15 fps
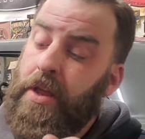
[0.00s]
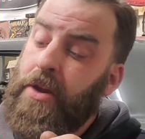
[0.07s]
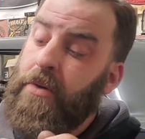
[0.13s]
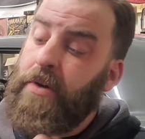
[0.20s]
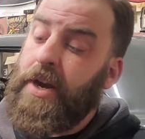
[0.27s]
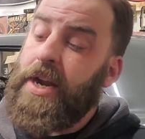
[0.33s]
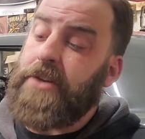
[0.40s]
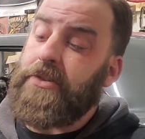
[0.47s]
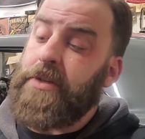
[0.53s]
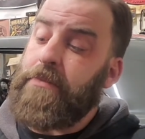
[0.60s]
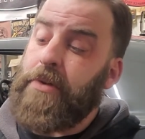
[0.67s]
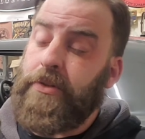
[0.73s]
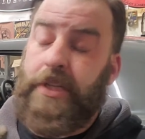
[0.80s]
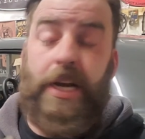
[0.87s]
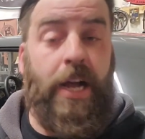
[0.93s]
We're going to actually
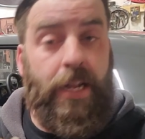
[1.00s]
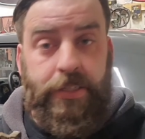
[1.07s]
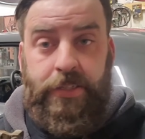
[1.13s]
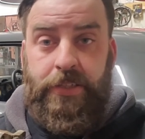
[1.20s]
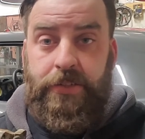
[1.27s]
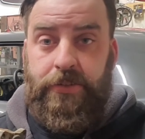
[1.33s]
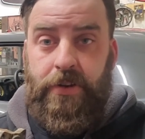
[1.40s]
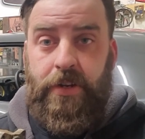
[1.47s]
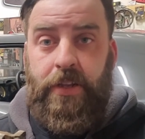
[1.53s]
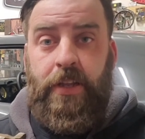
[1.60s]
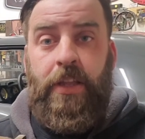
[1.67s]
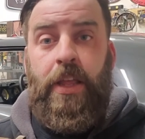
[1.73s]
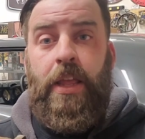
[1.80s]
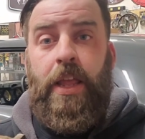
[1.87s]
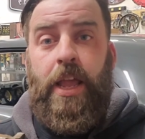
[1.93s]
bolt it onto the truck,
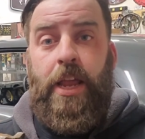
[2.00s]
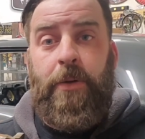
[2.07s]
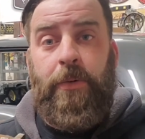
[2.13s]
and